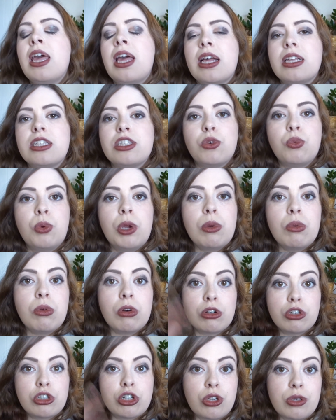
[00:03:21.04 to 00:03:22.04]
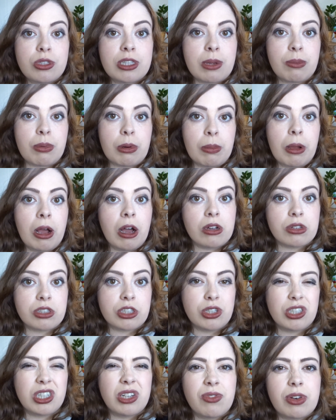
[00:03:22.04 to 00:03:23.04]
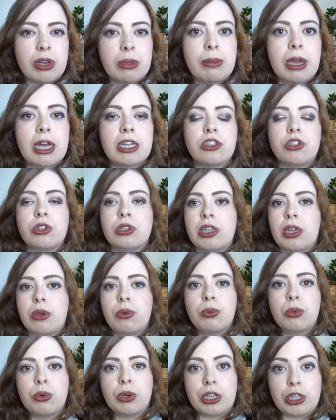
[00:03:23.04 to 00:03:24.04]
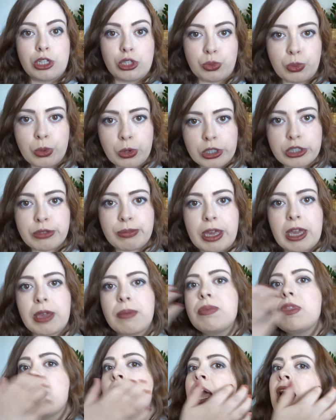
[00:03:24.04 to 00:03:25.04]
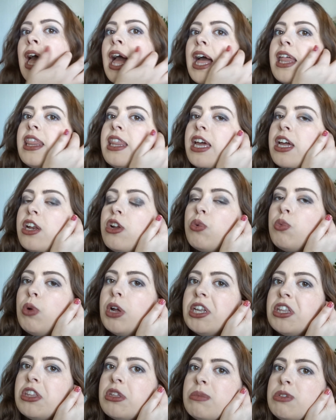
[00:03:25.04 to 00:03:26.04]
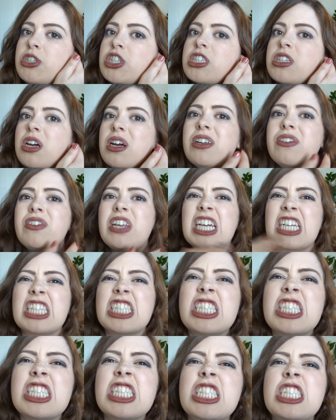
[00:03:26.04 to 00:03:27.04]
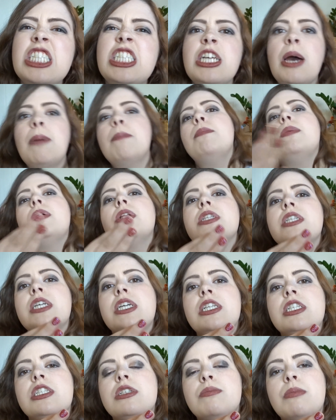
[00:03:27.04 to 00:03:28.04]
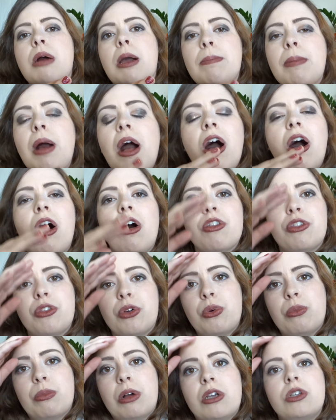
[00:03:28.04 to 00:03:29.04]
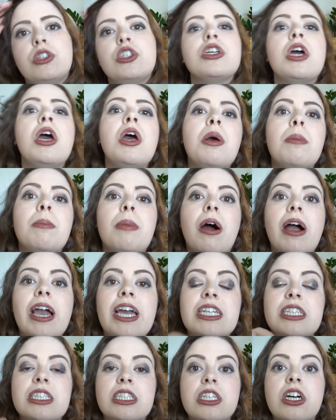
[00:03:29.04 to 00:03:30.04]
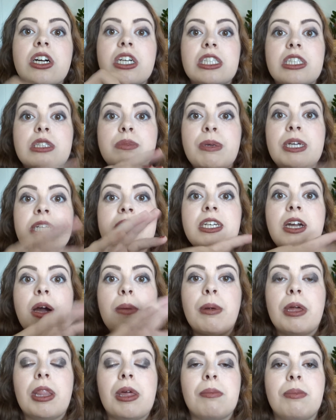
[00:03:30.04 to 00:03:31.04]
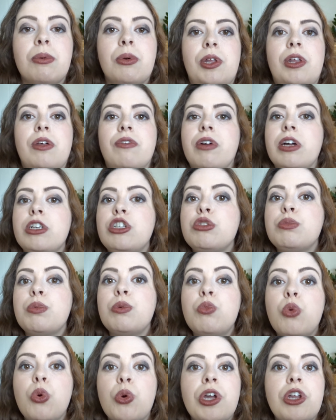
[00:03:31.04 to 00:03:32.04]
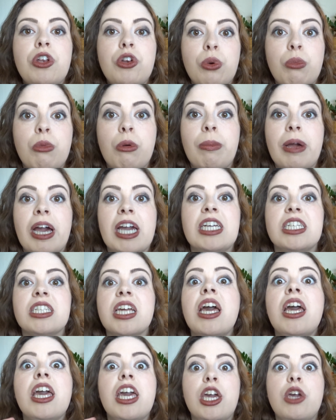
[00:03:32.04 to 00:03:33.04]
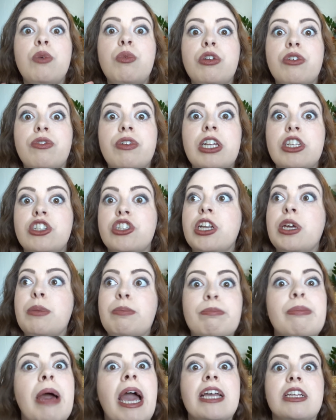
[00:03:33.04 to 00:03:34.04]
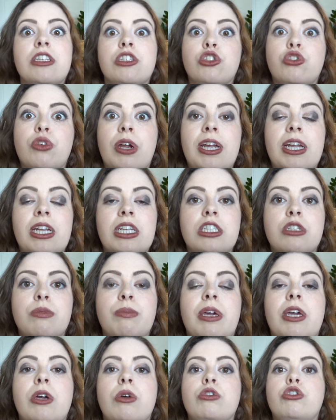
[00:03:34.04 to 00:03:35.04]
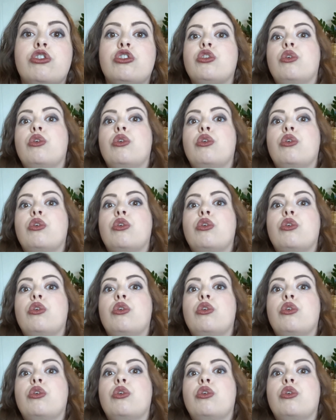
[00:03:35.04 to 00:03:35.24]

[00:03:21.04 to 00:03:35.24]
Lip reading: And so we were on two separate paths, so it didn't really matter, and they were walking towards me. And then one of them just kind of like stumbled into my path almost, but I had started speeding up by that point. If I'd just been walking normal pace, he would have literally banged straight into me or just